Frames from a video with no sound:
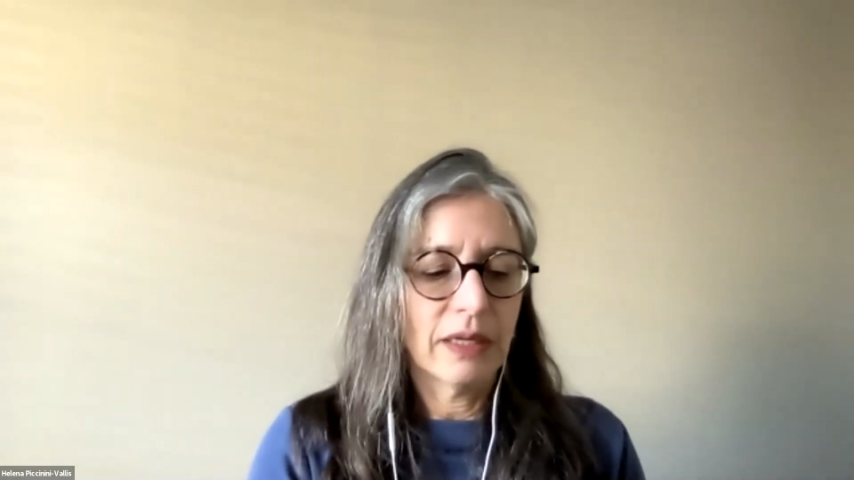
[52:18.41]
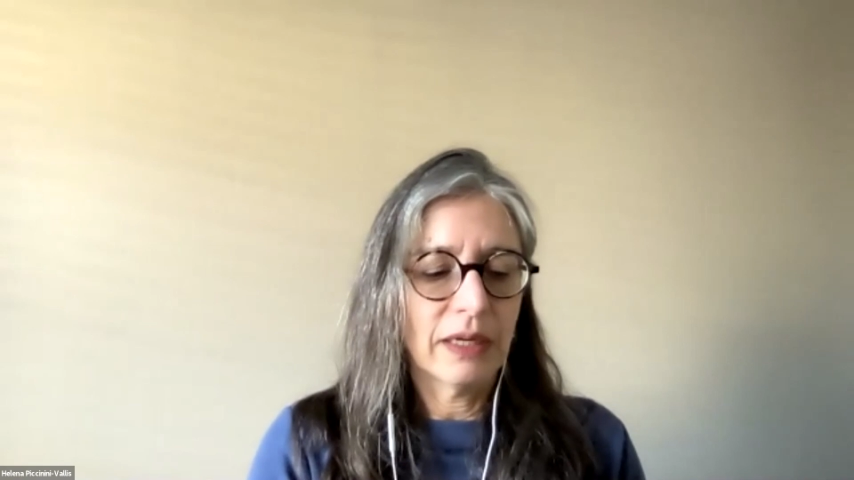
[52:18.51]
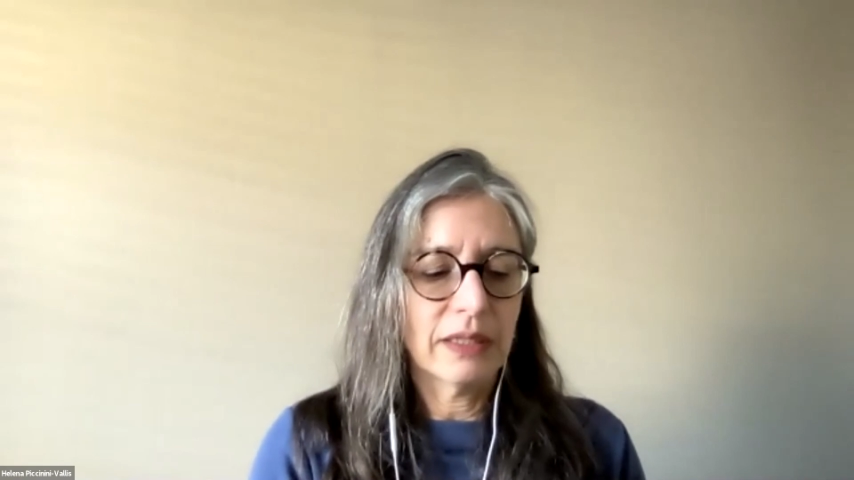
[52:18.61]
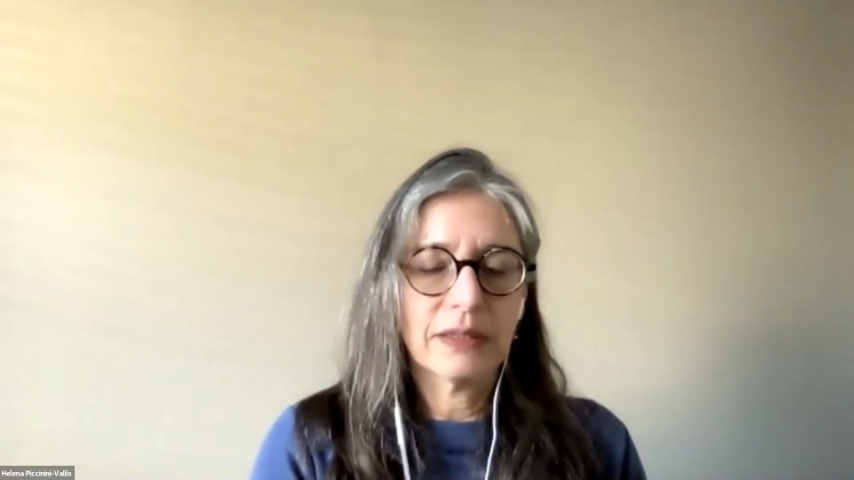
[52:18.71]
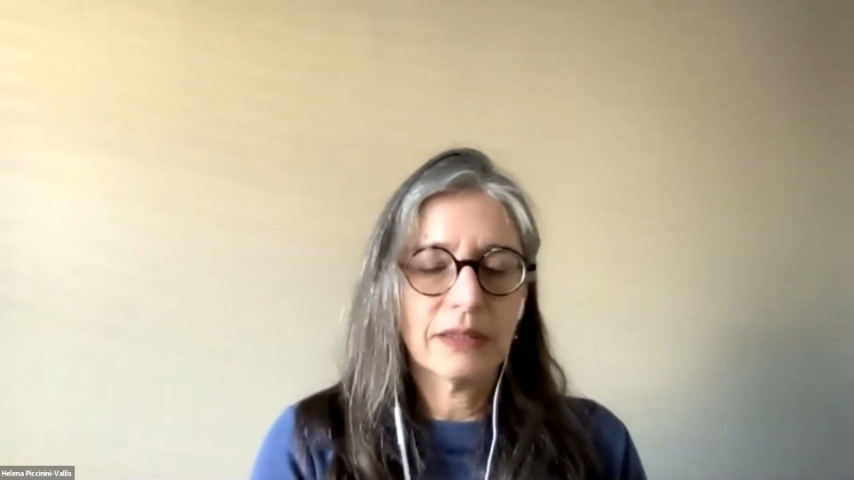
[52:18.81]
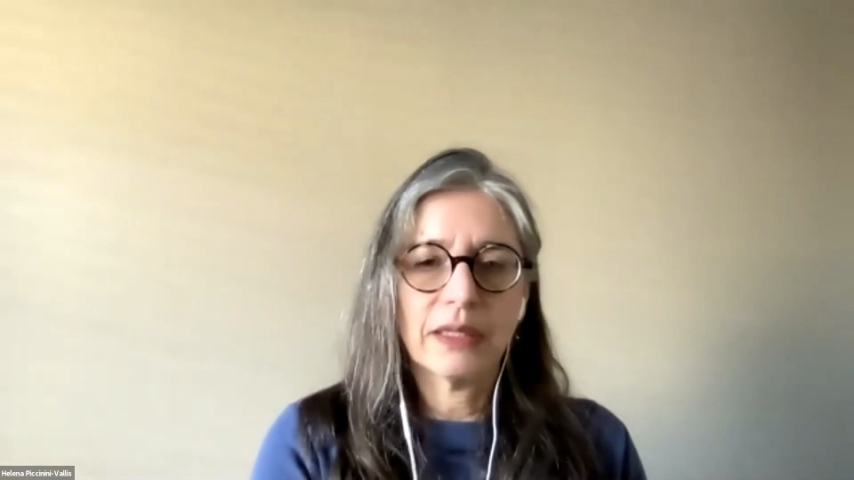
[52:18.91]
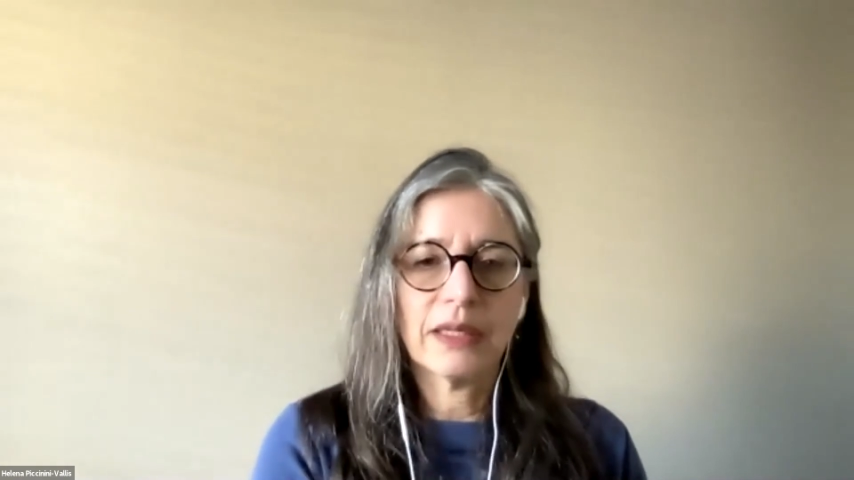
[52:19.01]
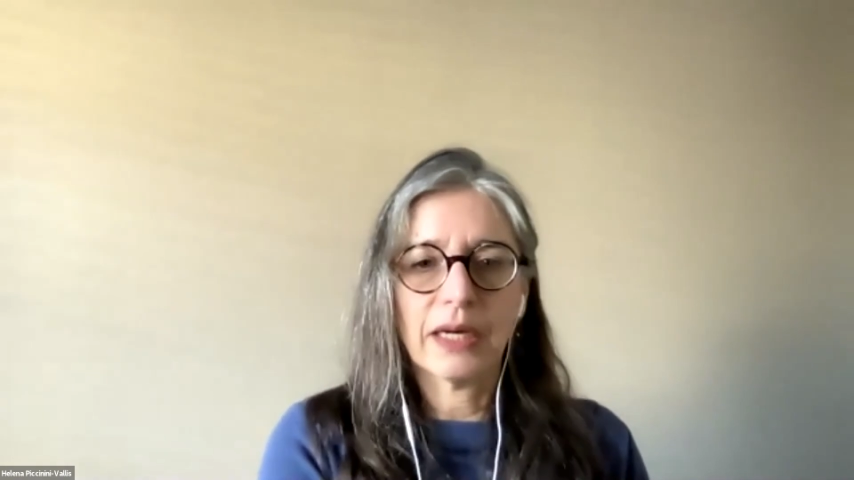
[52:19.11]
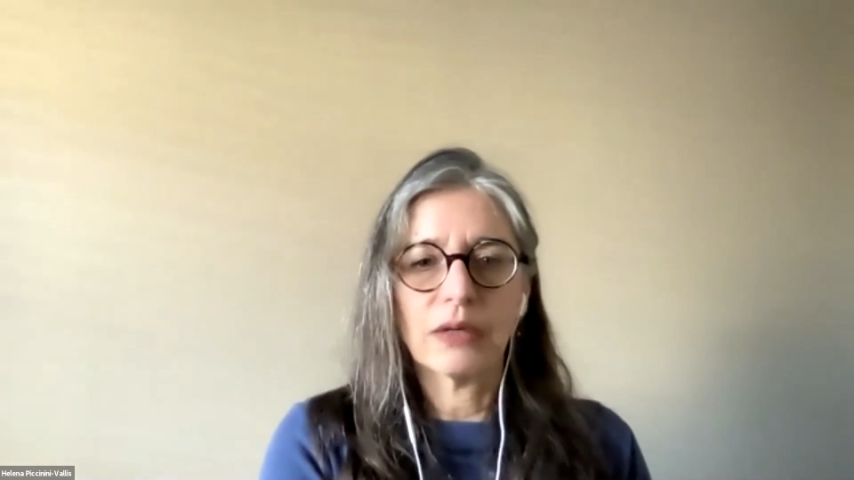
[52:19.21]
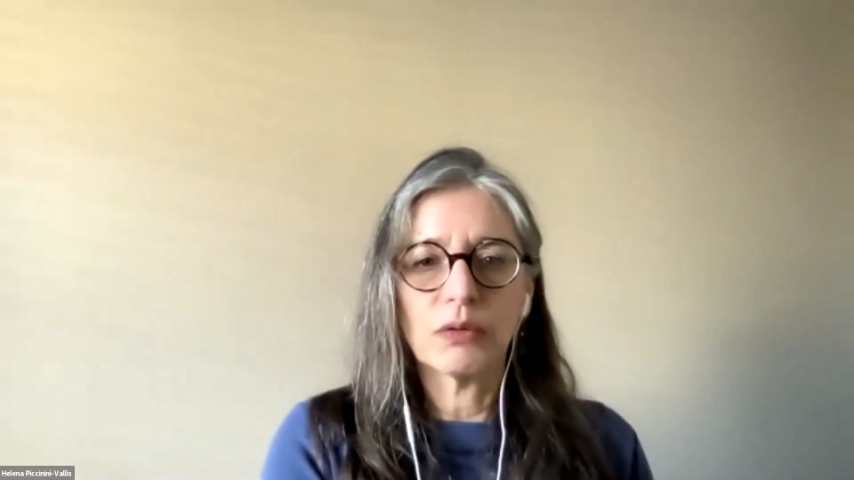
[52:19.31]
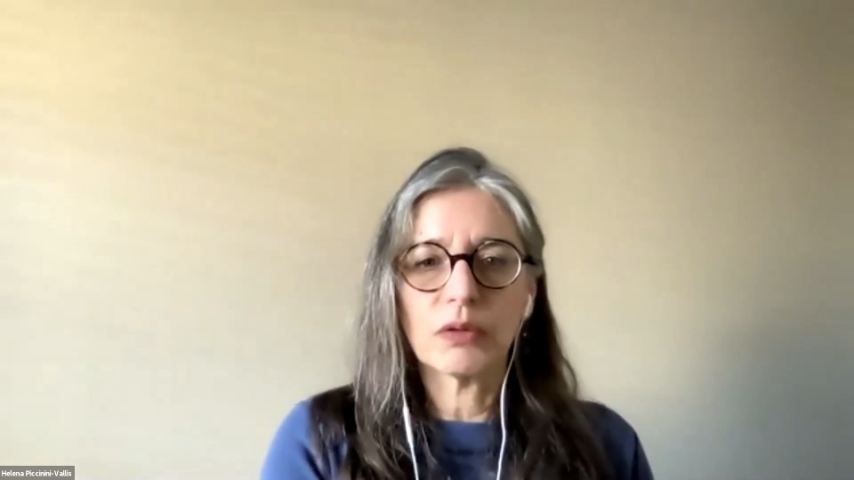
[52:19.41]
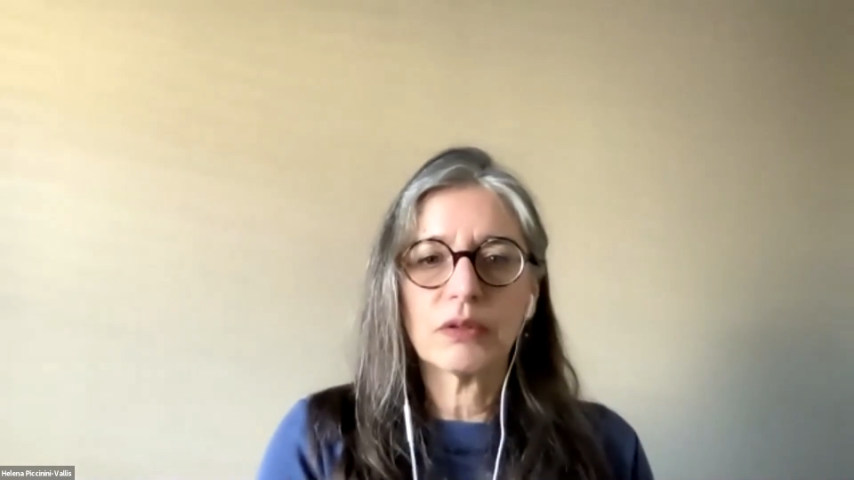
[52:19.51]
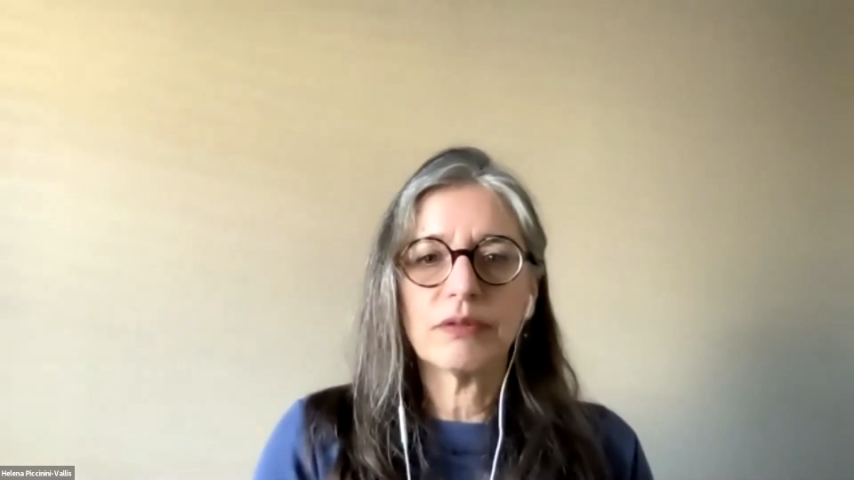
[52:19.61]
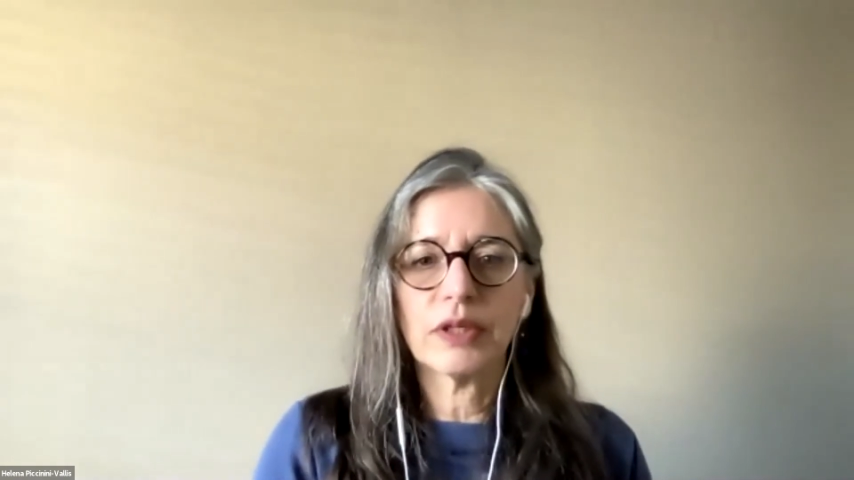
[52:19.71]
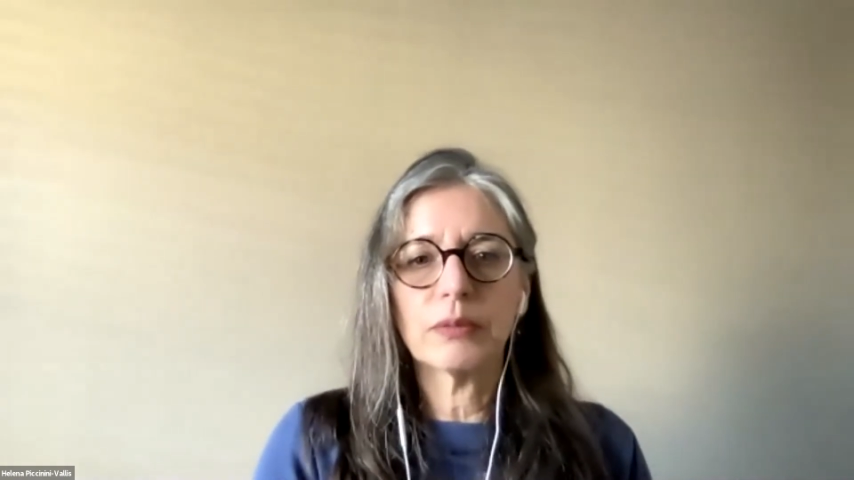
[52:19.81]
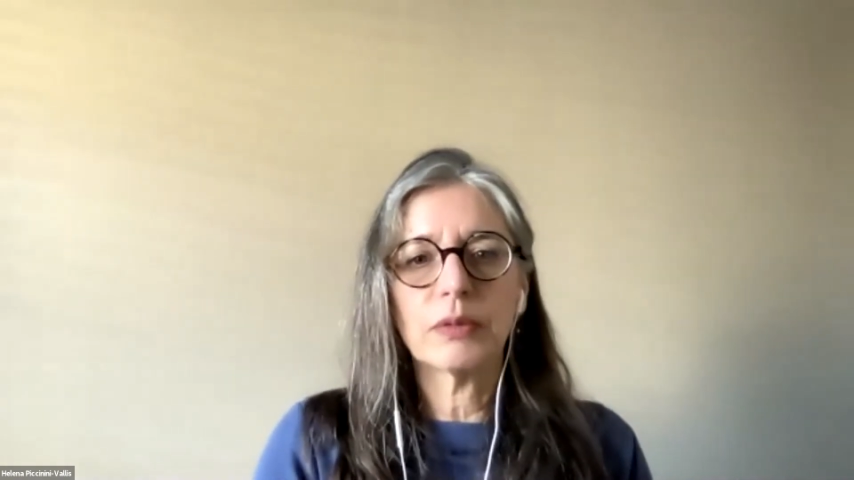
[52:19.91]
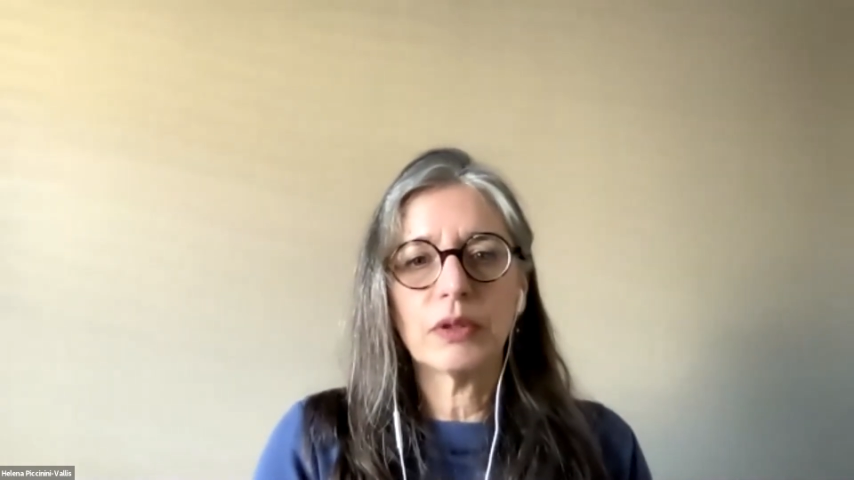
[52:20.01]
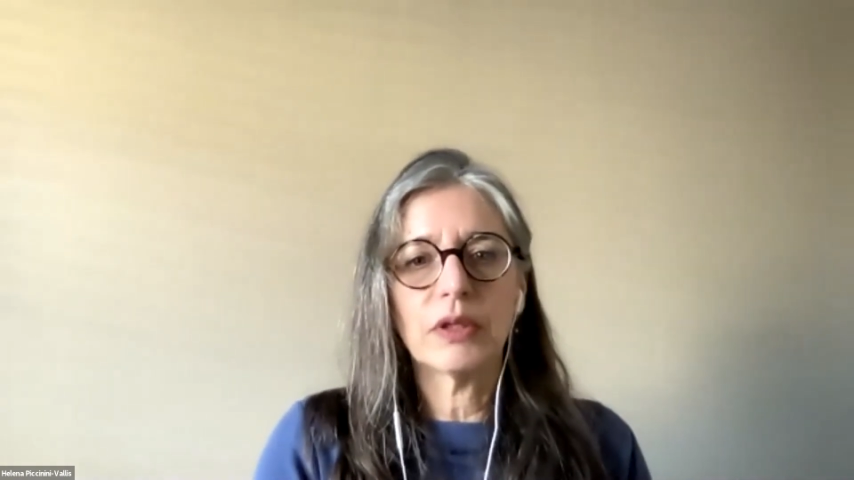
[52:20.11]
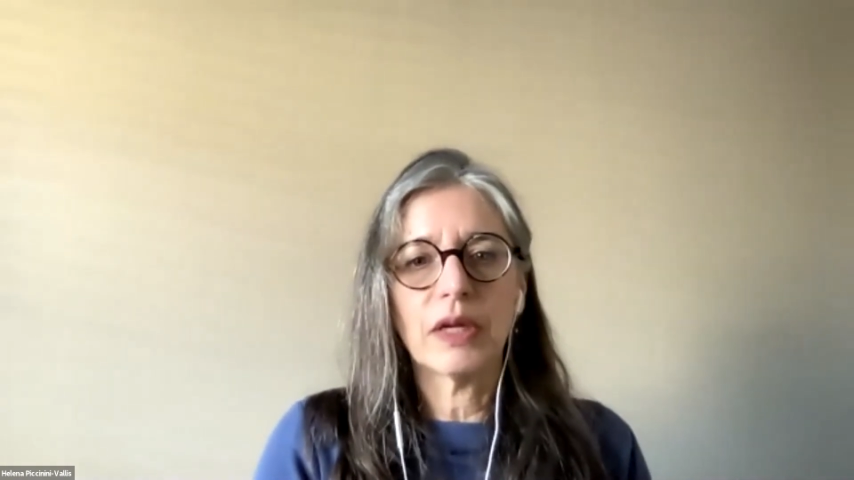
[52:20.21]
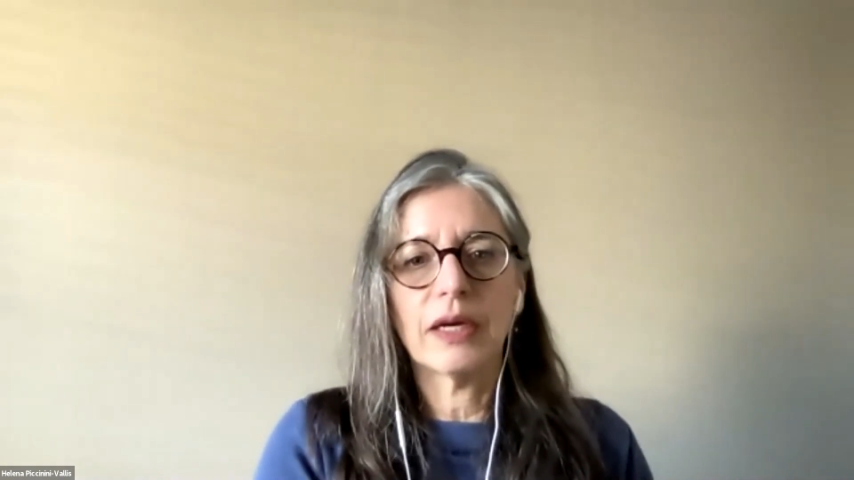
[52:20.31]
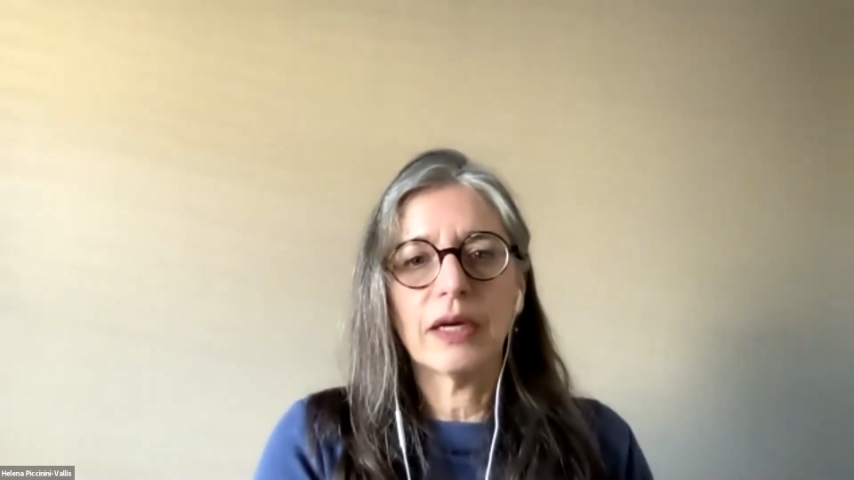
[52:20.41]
as a categorical variable